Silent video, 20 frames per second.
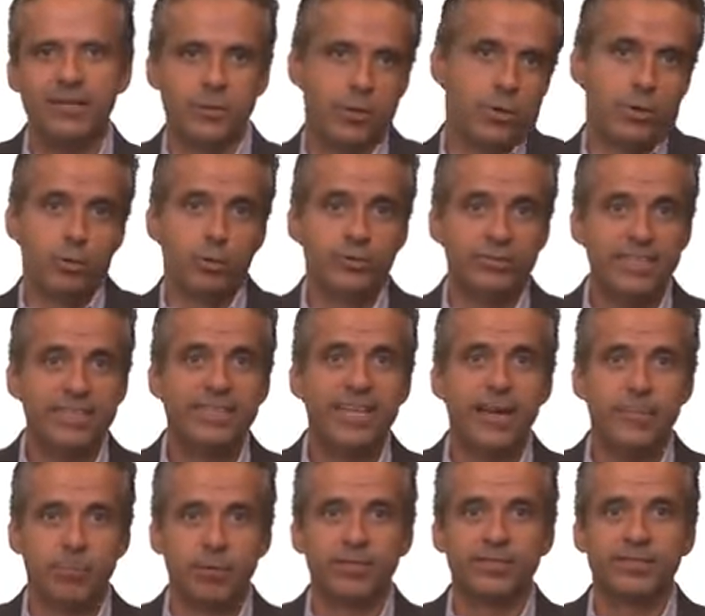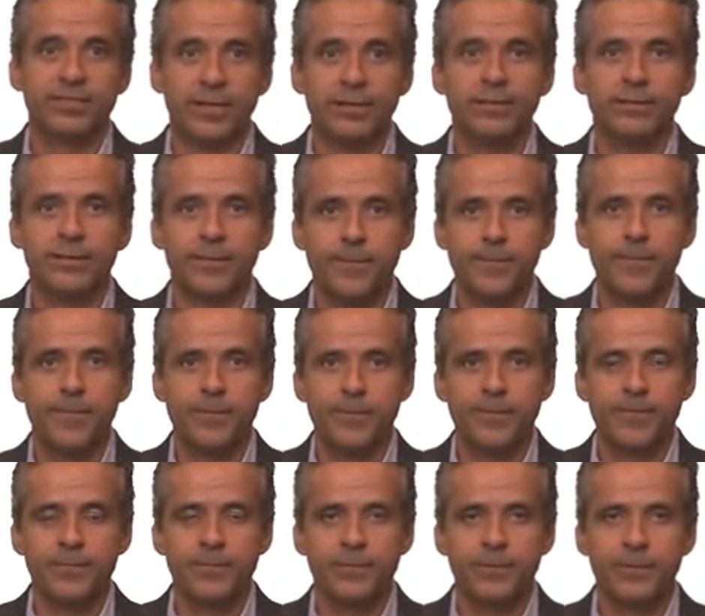You're losing 10%,
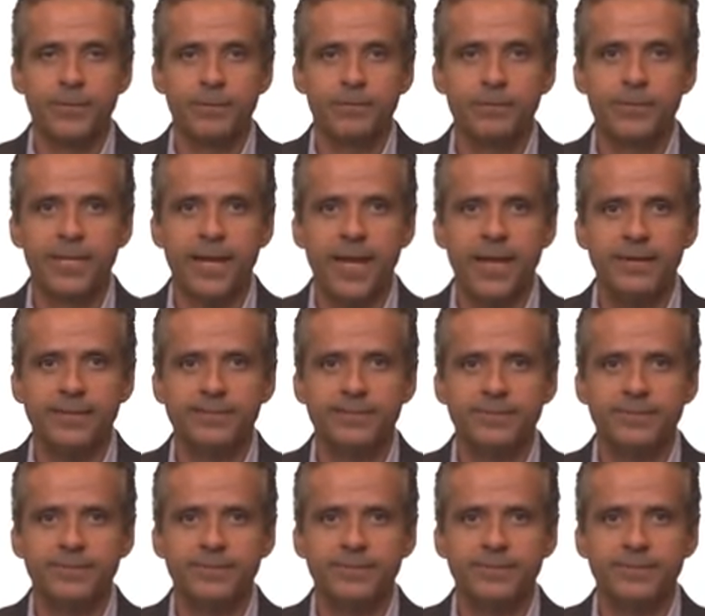okay?